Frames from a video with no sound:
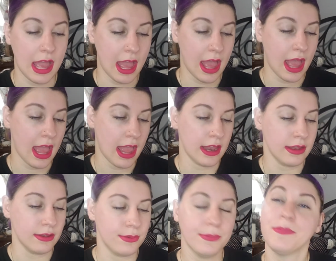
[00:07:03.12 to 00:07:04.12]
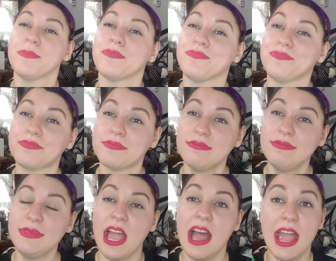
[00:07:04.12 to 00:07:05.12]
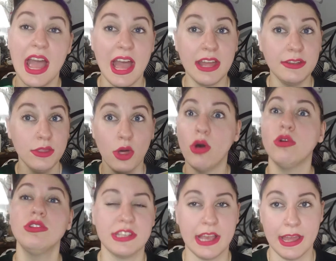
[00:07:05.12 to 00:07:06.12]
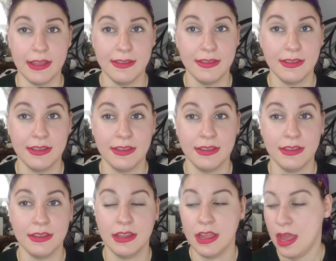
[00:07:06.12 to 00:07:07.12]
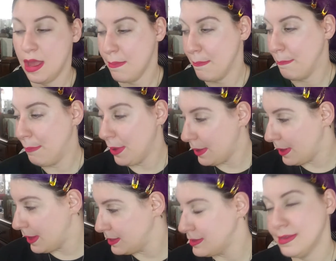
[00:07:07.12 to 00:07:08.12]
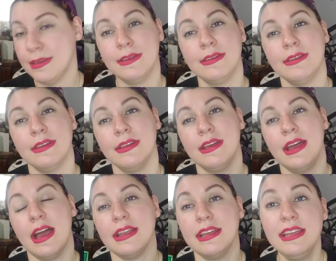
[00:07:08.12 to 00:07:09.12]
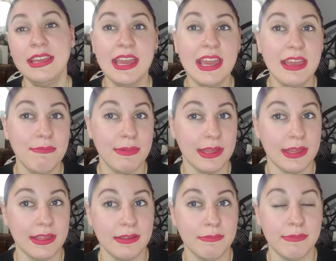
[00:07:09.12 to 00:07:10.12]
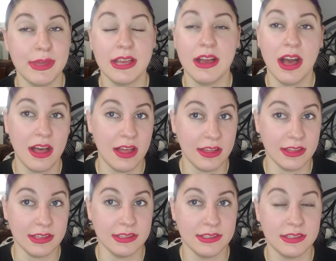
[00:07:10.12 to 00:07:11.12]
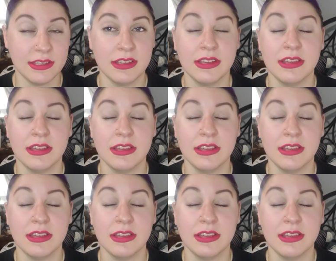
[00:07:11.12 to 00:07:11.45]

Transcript: and I had the whole set, but I didn't keep it because